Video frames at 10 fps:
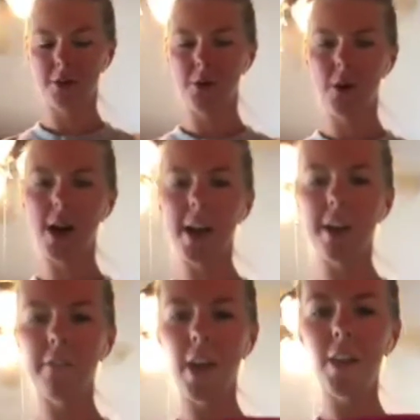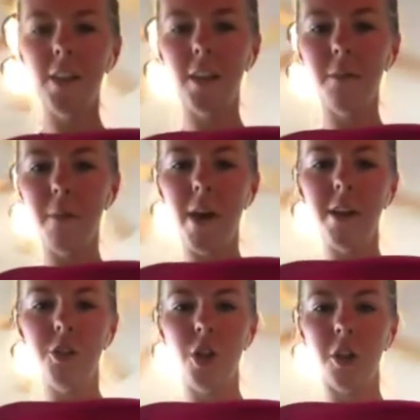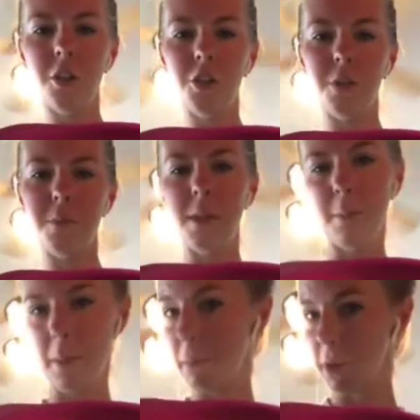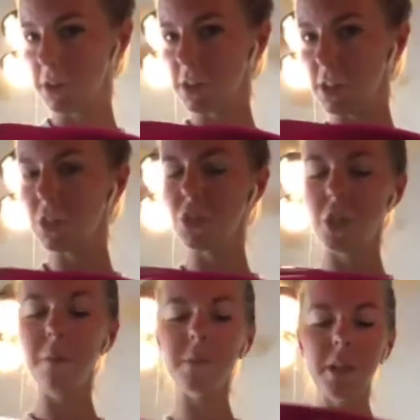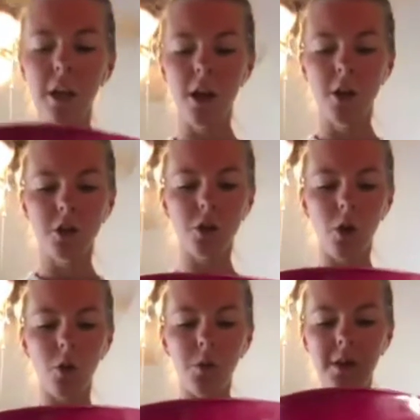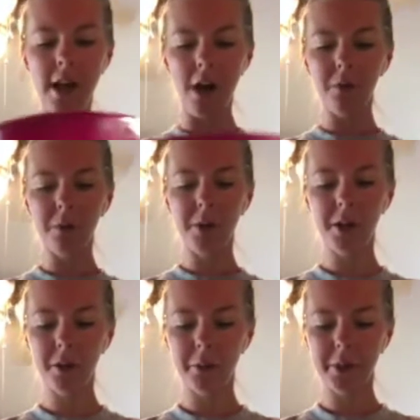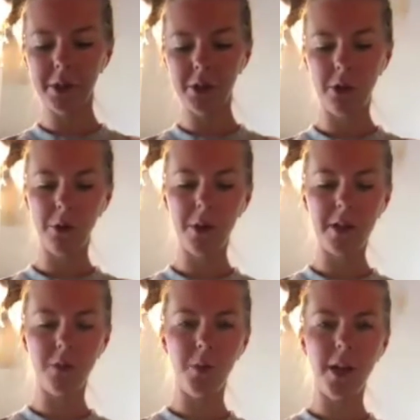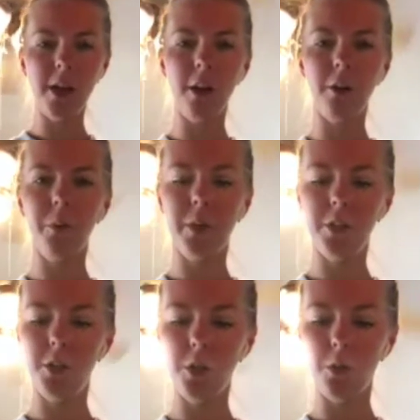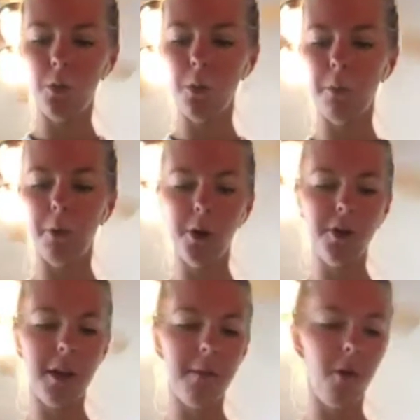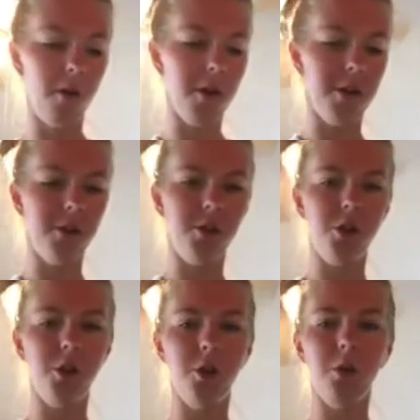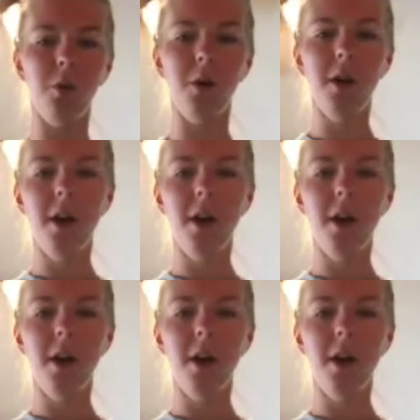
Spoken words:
so I have added in my chocolate chips and my butterscotch chips. So now what we are going to do is we are going to put them onto